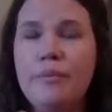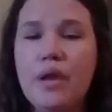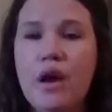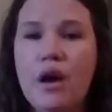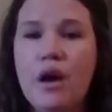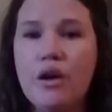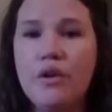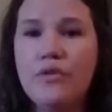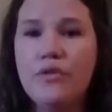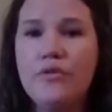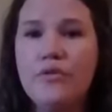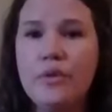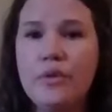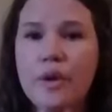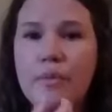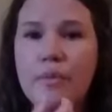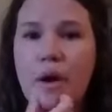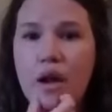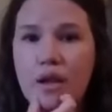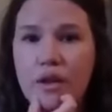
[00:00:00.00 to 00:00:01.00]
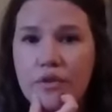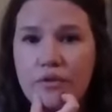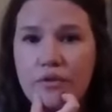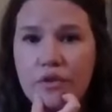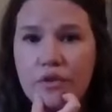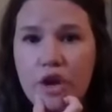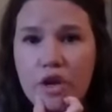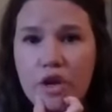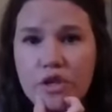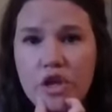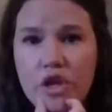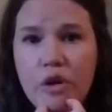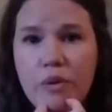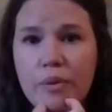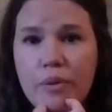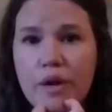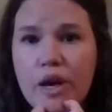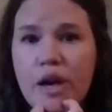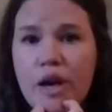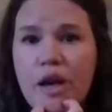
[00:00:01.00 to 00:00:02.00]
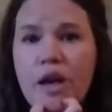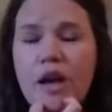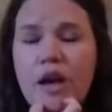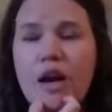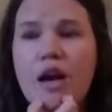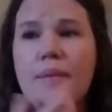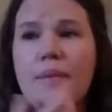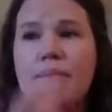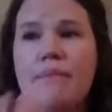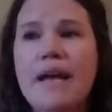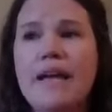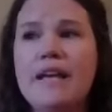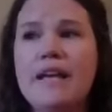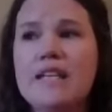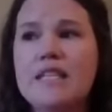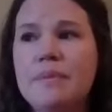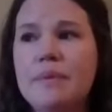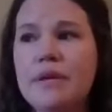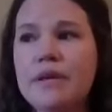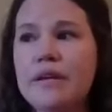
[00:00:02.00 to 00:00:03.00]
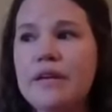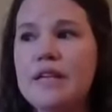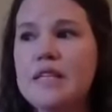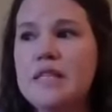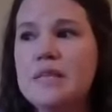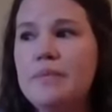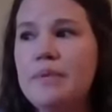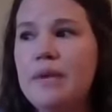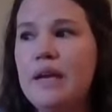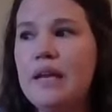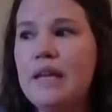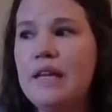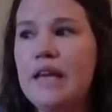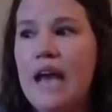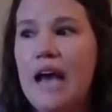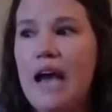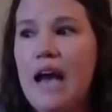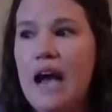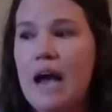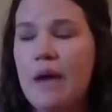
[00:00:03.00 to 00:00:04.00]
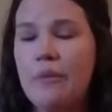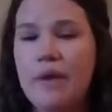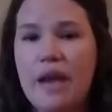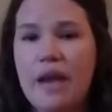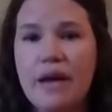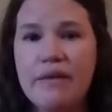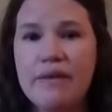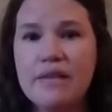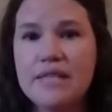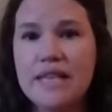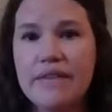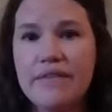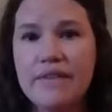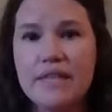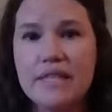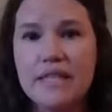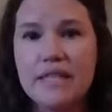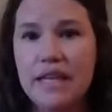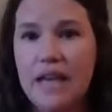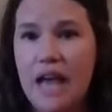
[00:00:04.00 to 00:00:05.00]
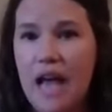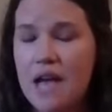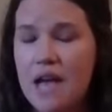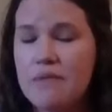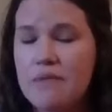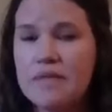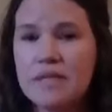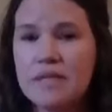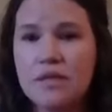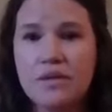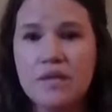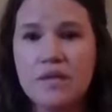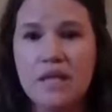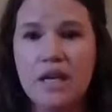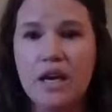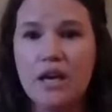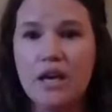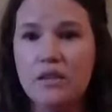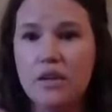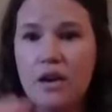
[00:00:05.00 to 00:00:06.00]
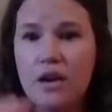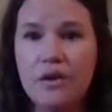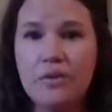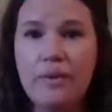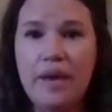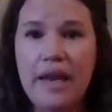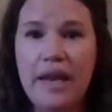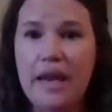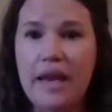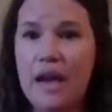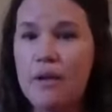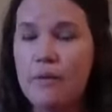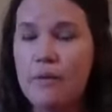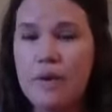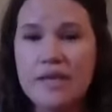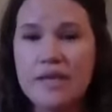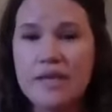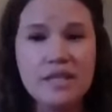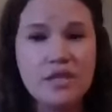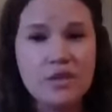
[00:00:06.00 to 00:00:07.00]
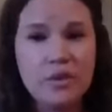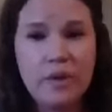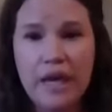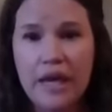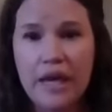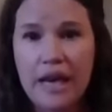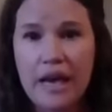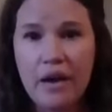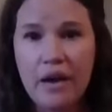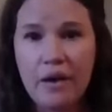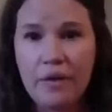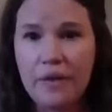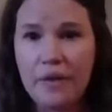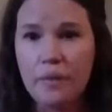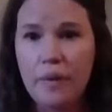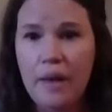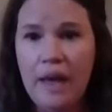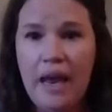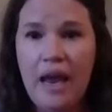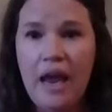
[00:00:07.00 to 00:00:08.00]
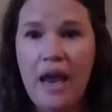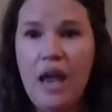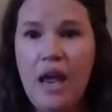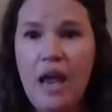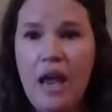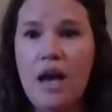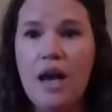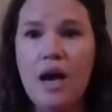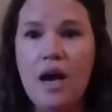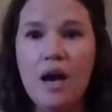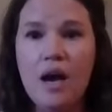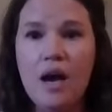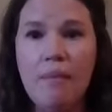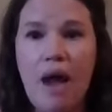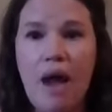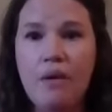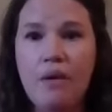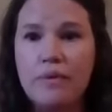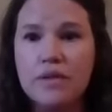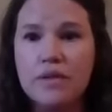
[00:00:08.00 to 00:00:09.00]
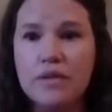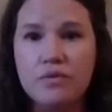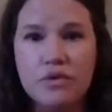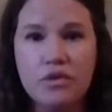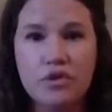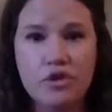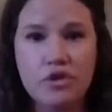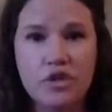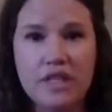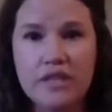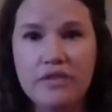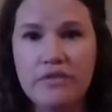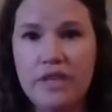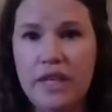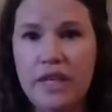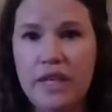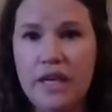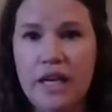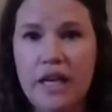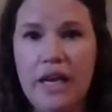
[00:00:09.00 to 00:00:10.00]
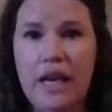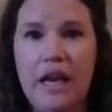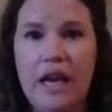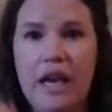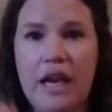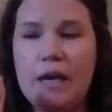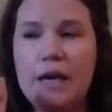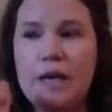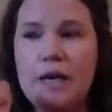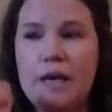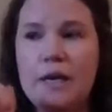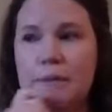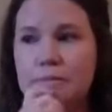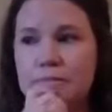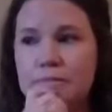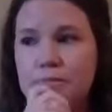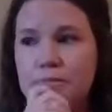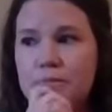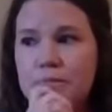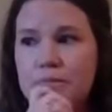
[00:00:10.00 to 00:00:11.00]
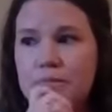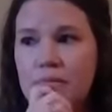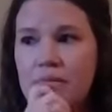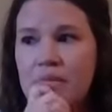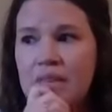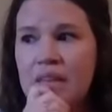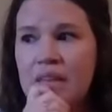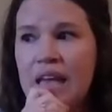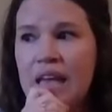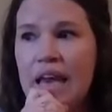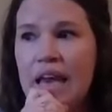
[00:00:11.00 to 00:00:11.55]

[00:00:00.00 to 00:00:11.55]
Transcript: blog for Apolla for October, my experience. But yeah, when I was 17, I was losing a lot of weight. I wasn't doing it in a healthy way. I was restrictive eating, and